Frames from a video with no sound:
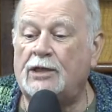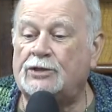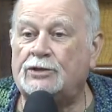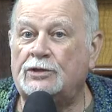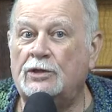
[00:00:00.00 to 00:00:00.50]

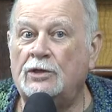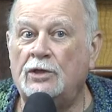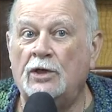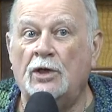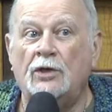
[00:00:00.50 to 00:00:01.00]
If
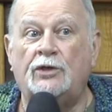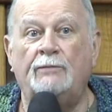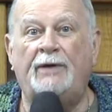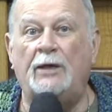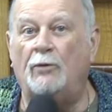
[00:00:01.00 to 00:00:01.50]
anybody
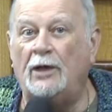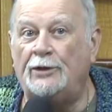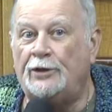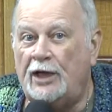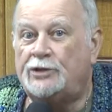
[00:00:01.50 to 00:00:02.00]

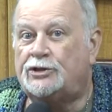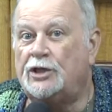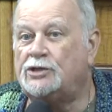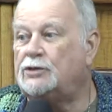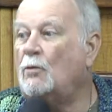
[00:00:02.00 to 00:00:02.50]
tries
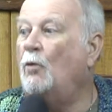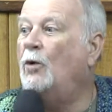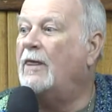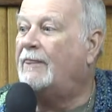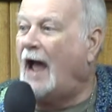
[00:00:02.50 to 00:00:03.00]

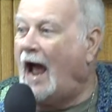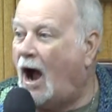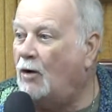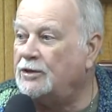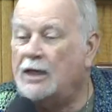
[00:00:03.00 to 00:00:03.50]
to be
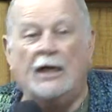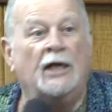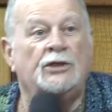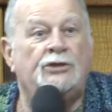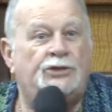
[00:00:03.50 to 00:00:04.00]

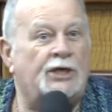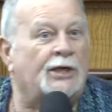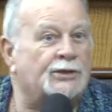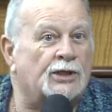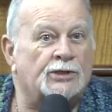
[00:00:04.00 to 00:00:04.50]
religious
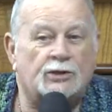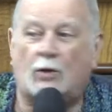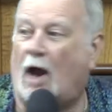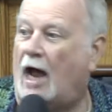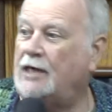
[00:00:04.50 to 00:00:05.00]

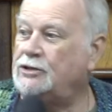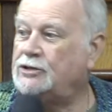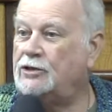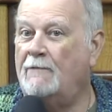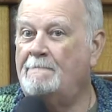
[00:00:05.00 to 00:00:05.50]
without
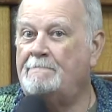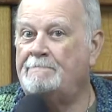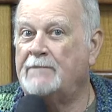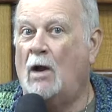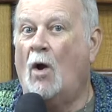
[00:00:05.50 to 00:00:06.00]

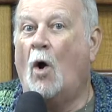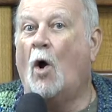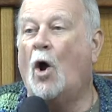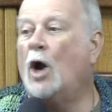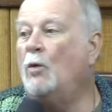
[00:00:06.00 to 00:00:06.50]

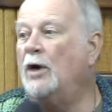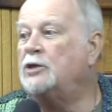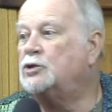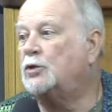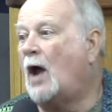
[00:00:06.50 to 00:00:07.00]
Jesus
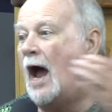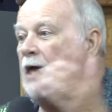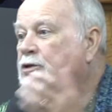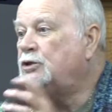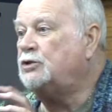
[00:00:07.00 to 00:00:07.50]
Christ,
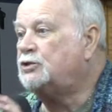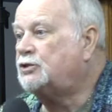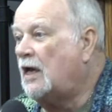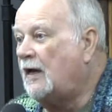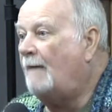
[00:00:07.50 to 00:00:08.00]

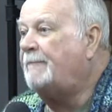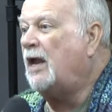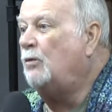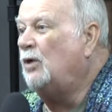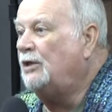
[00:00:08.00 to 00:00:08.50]
or
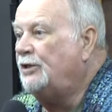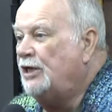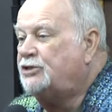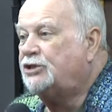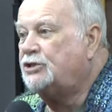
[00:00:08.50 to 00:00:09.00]
would
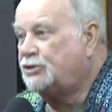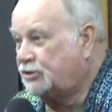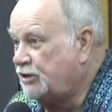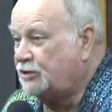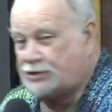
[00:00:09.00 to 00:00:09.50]
try to
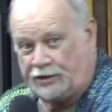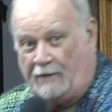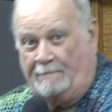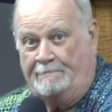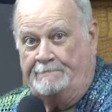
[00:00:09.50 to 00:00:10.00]
set
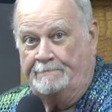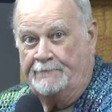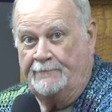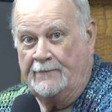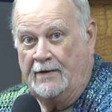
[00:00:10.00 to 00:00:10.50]
up a
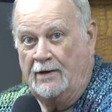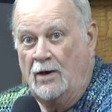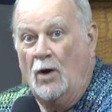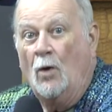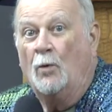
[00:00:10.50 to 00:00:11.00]

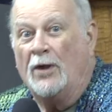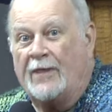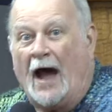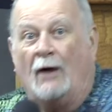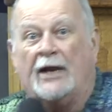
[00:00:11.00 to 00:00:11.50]
religious
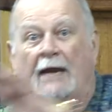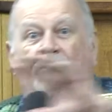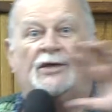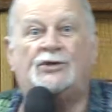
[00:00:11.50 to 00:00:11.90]
system